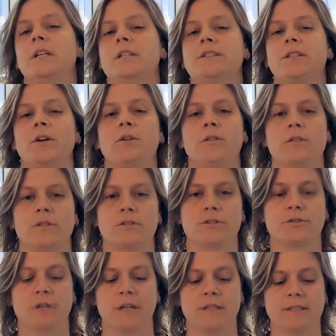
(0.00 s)
So
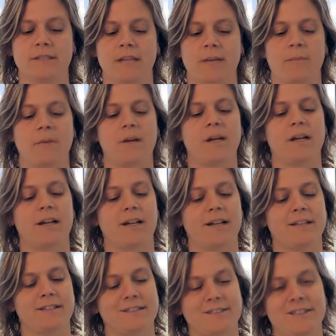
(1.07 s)
trust them
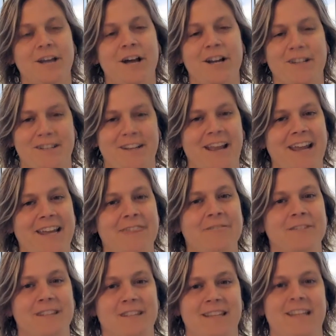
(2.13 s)
it's not
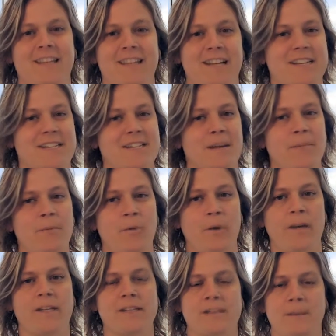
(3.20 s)
naive to think that at some
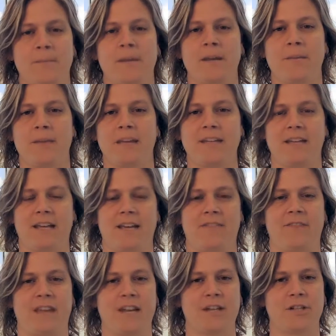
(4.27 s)
point somebody may take
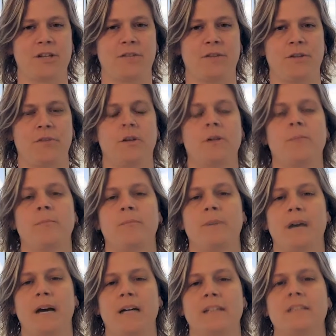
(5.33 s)
advantage of you,
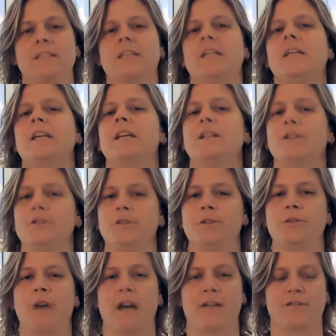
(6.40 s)
but you
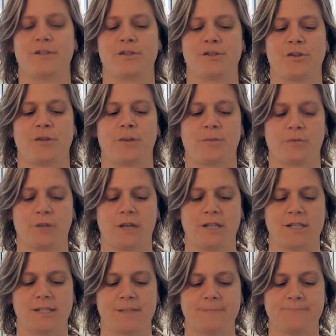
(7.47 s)
do have to show them
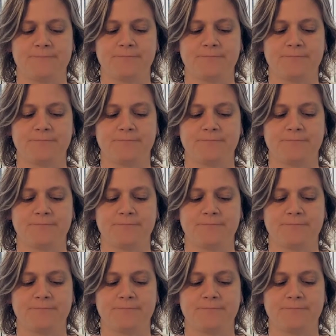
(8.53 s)
trust.